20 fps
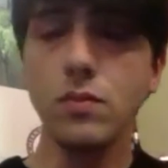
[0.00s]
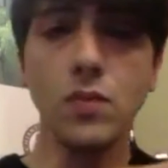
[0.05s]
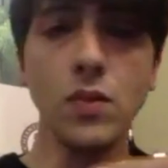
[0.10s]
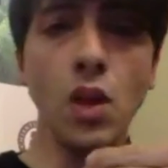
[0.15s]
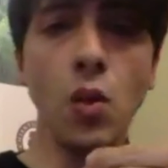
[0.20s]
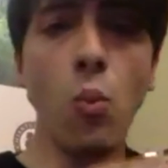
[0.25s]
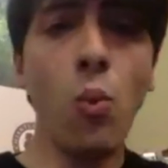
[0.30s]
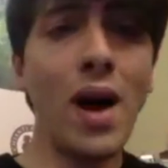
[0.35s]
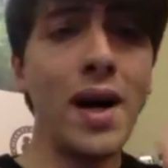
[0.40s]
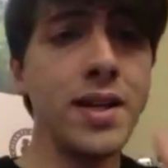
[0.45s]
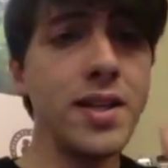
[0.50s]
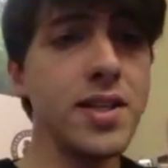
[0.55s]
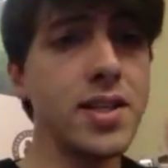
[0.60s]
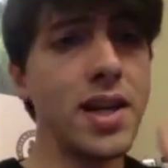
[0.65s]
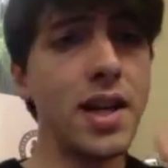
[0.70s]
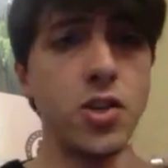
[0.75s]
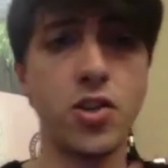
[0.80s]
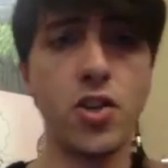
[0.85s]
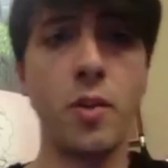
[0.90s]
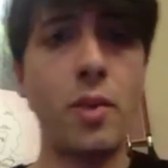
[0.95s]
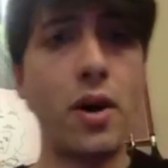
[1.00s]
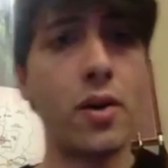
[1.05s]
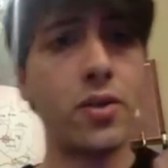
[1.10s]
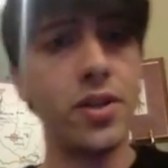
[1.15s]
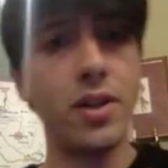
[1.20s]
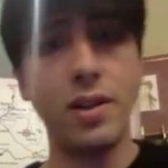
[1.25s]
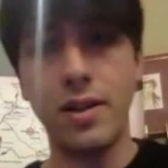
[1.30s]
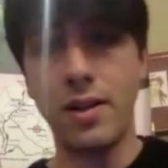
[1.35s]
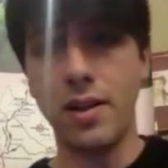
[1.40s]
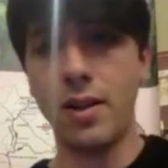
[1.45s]
wine discussion about
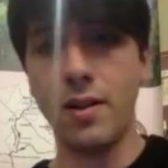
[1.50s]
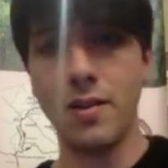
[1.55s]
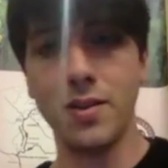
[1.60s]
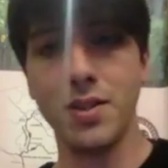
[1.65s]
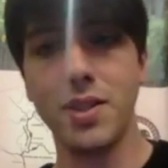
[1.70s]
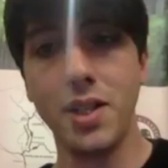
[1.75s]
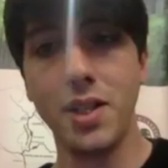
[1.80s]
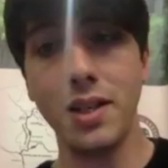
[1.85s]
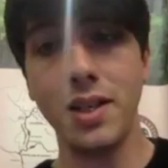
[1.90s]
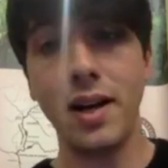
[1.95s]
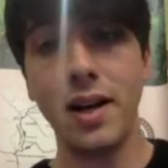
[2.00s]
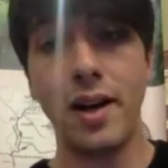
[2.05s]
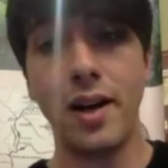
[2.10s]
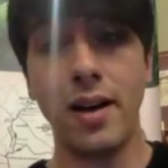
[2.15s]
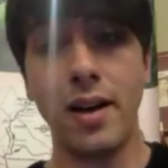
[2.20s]
the